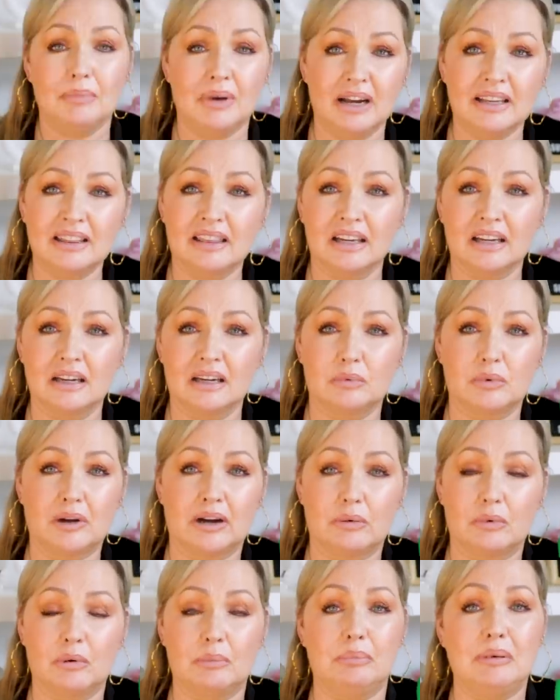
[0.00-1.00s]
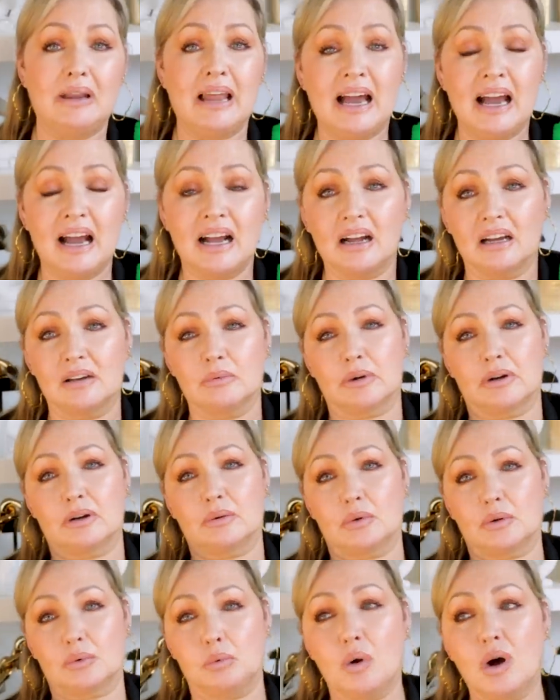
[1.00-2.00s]
I think I'd wear it with black. I'd wear
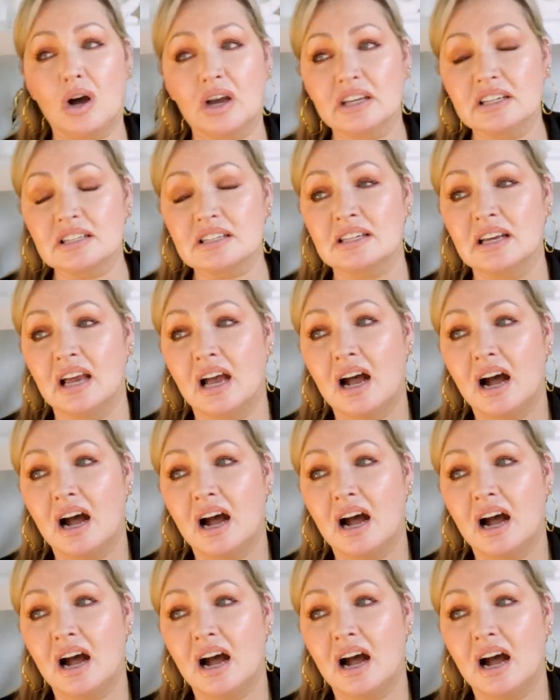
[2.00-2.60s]
it with white.